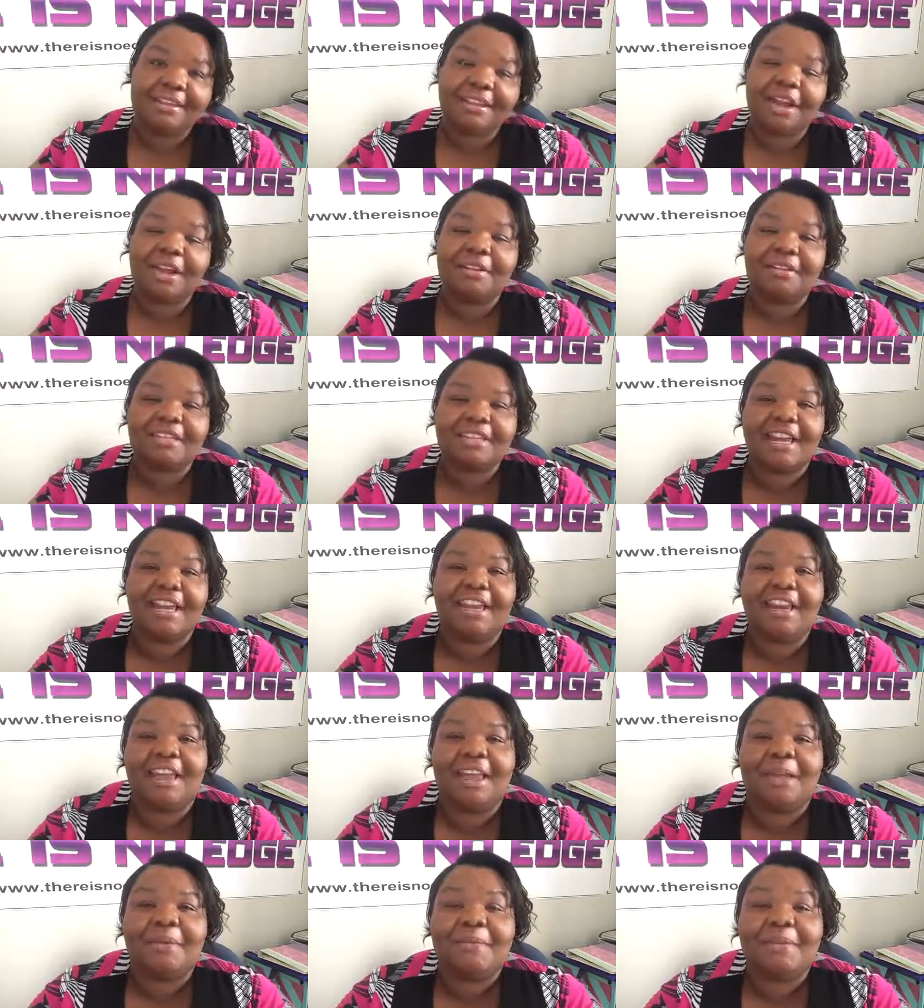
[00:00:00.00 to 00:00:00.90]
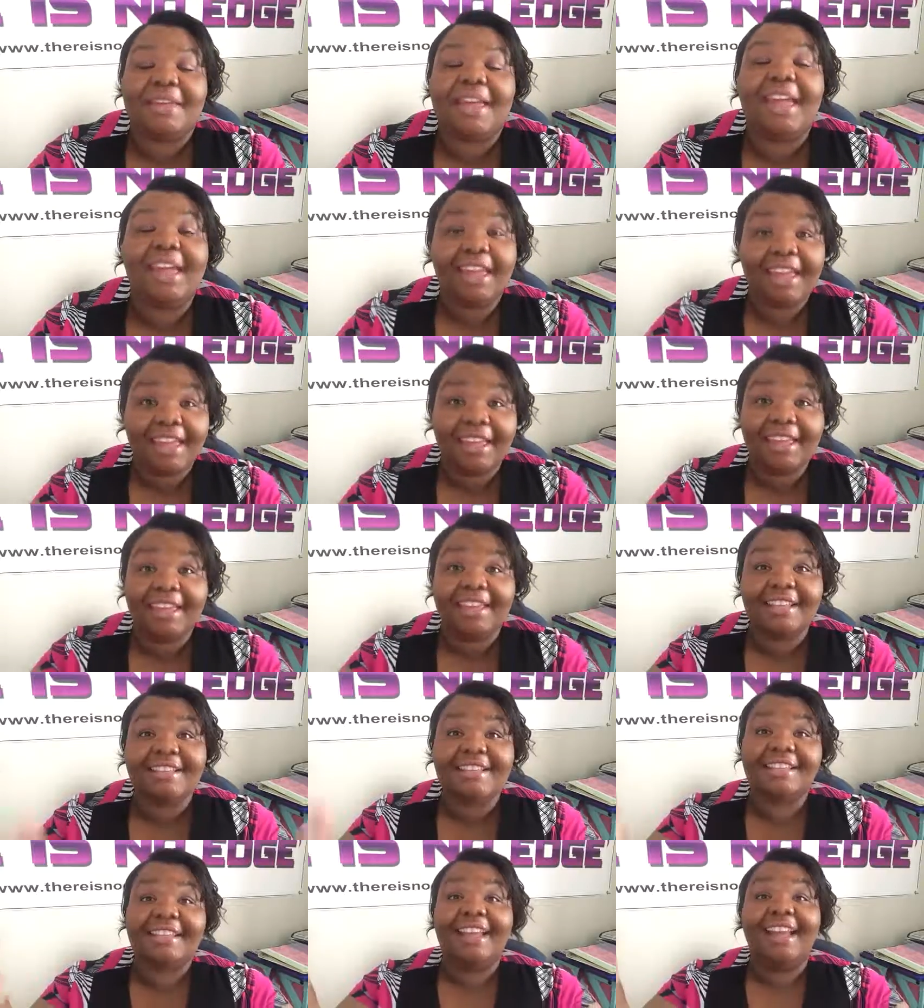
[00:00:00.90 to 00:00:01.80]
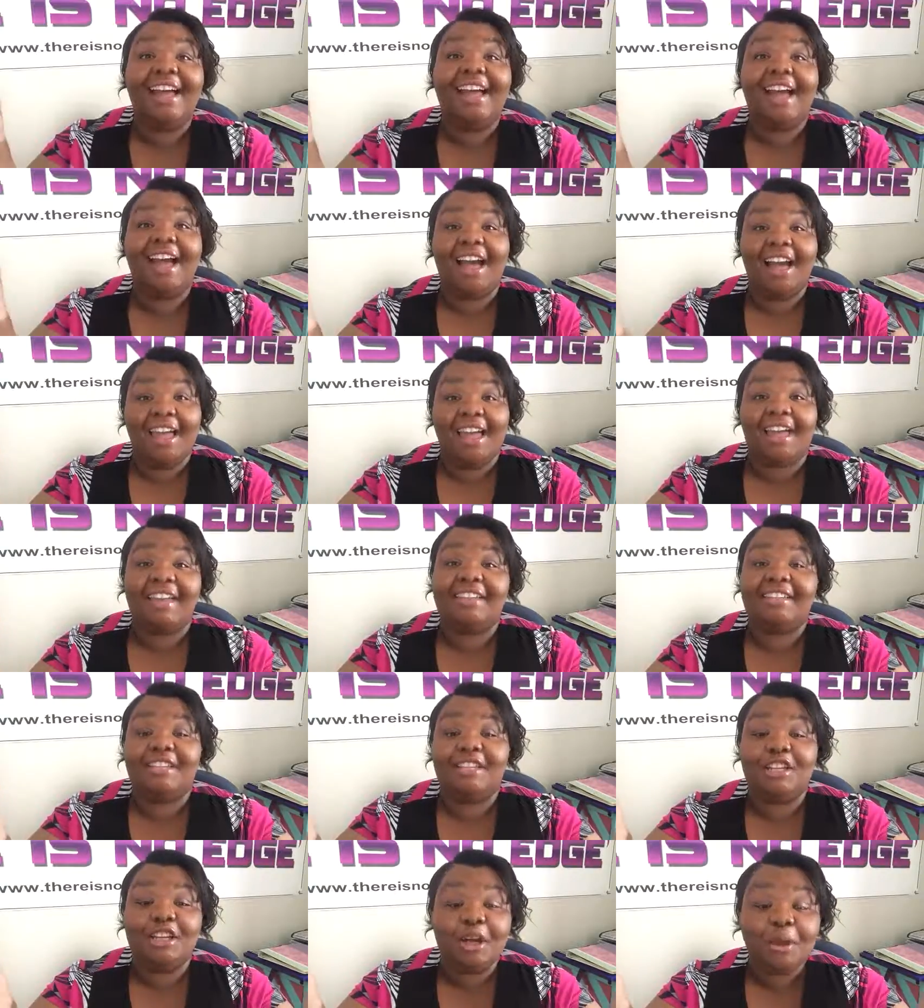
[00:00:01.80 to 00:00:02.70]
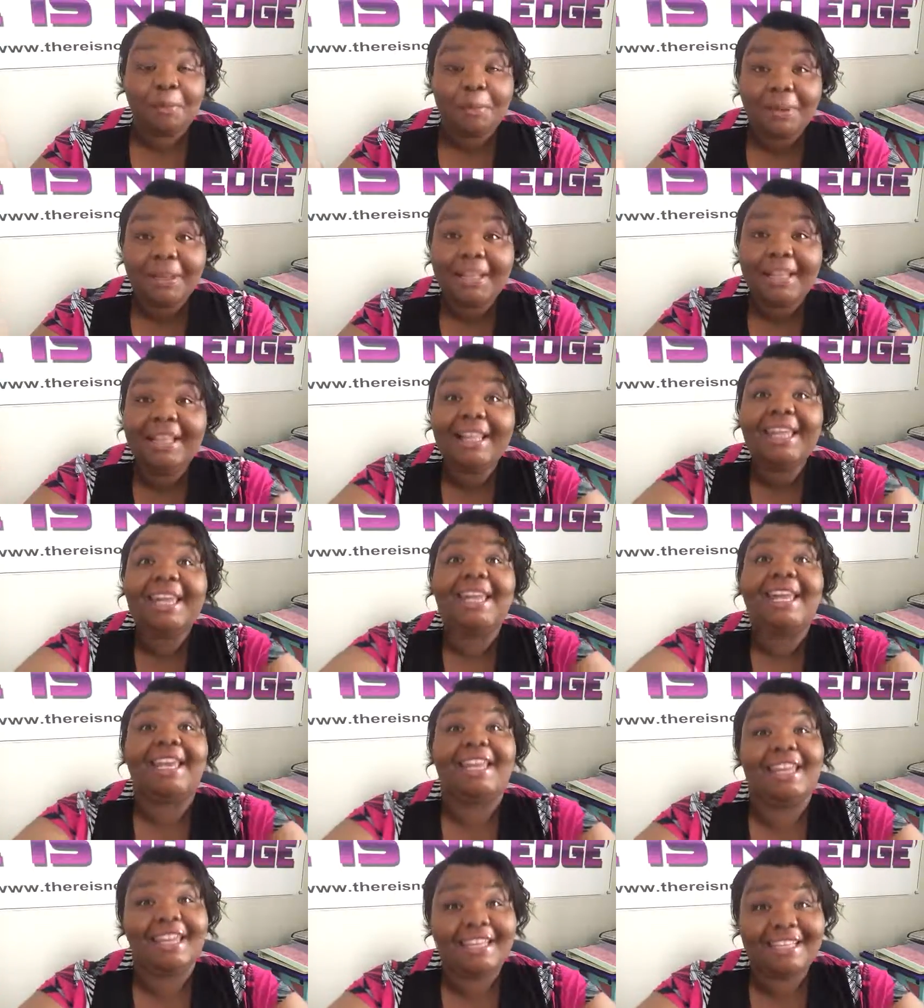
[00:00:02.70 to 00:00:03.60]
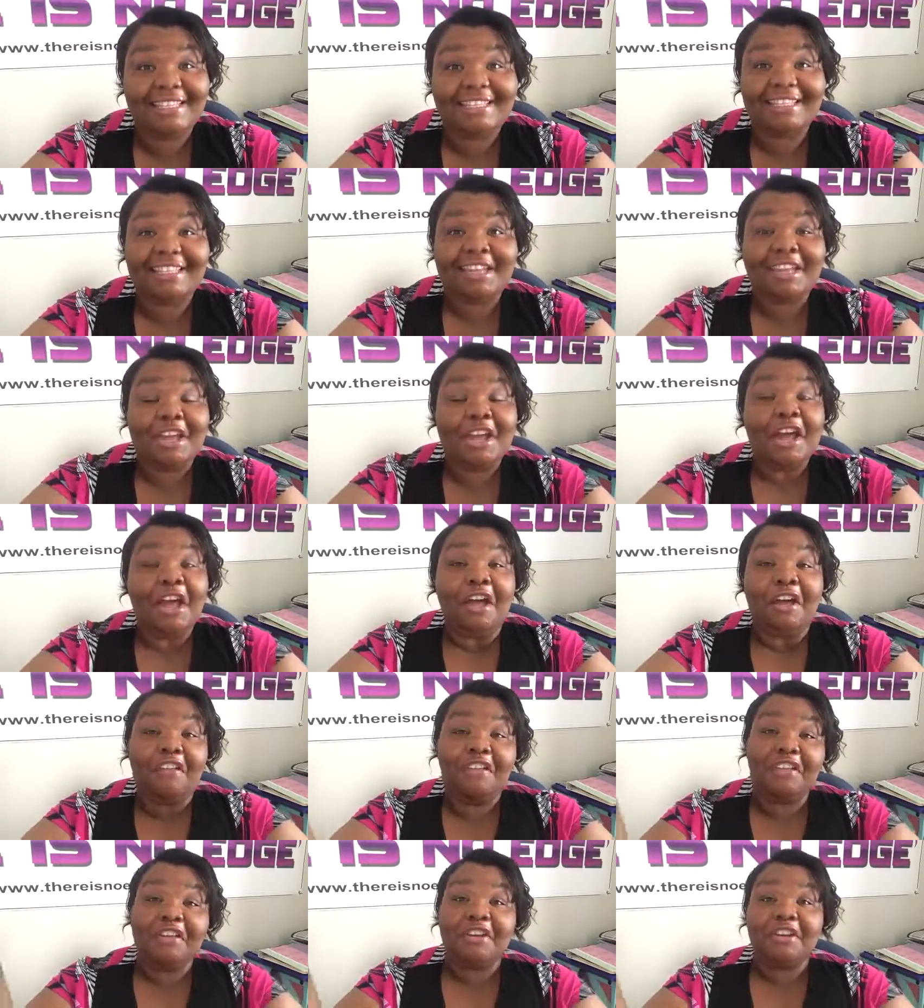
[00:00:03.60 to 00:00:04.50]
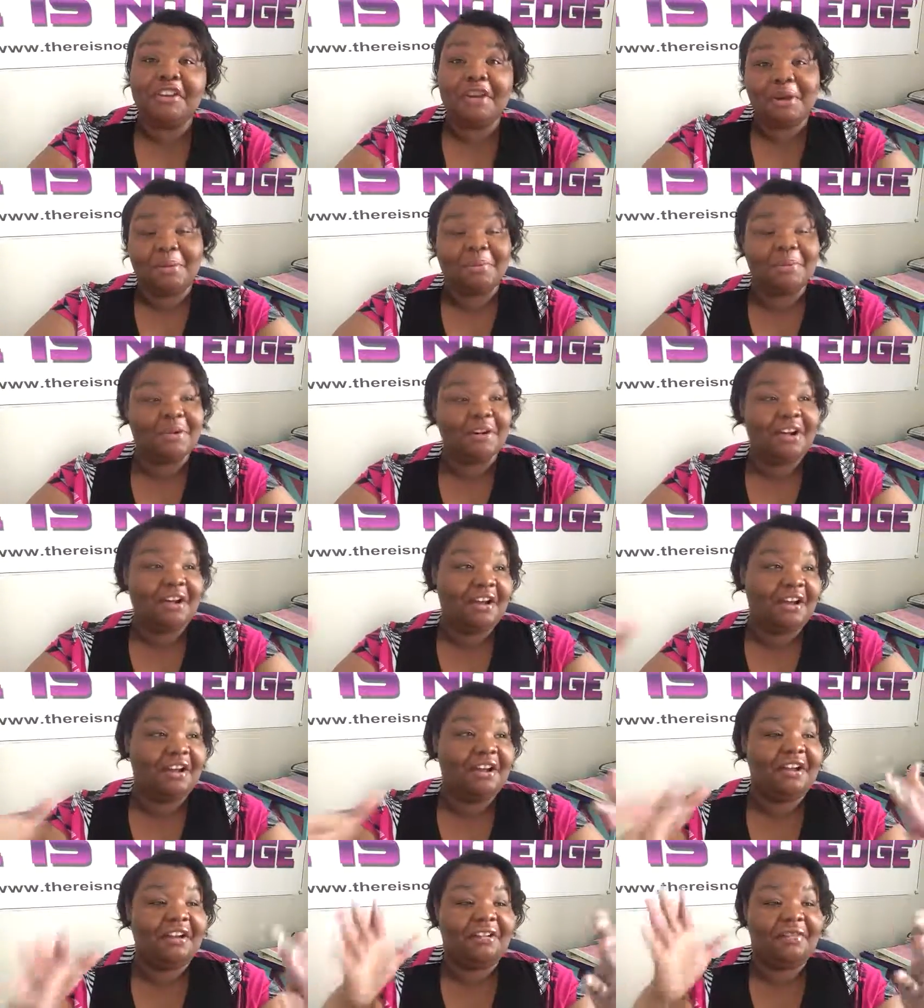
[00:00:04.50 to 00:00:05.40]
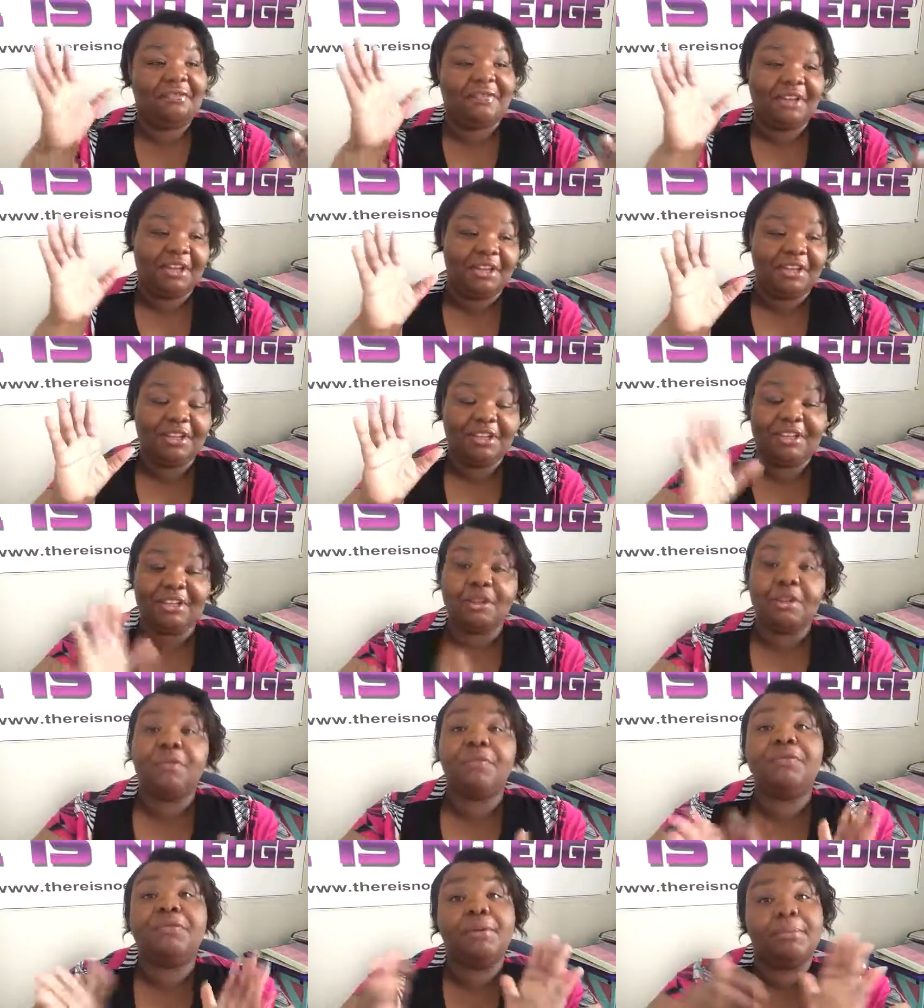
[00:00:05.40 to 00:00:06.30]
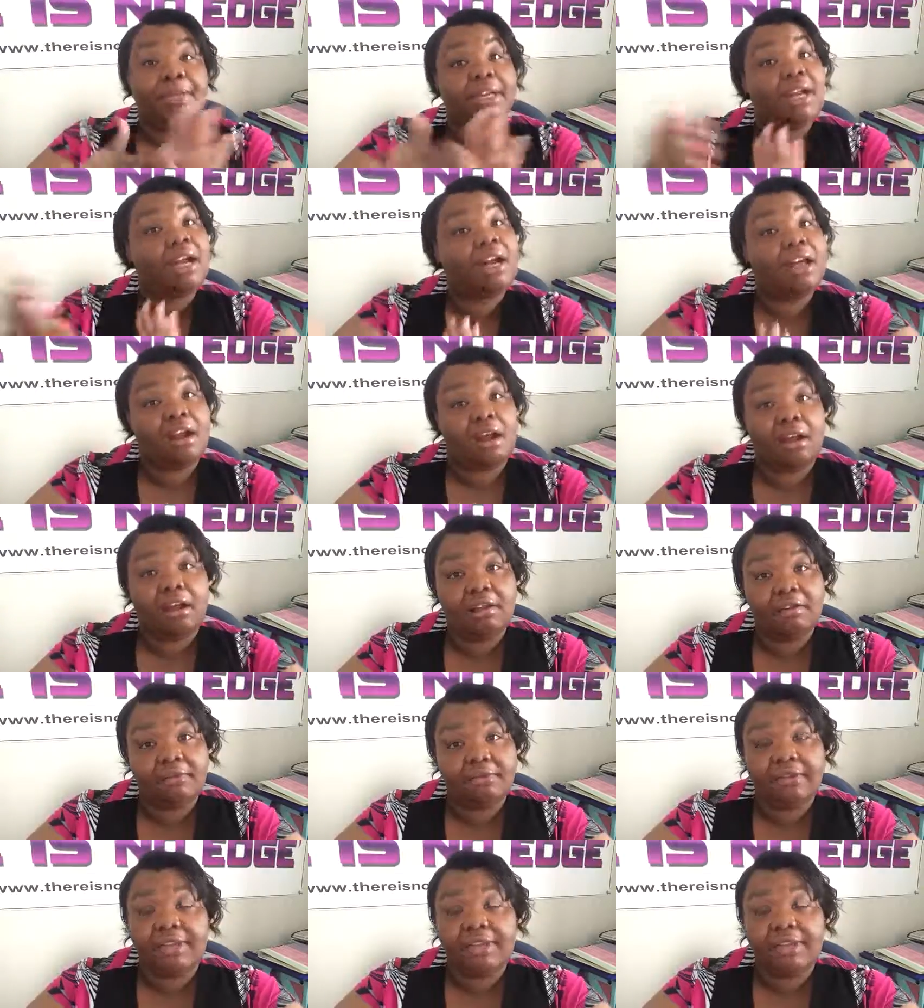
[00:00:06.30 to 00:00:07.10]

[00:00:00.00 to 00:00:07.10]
So I was kind of happy. And I actually completed the number of from the cutoff.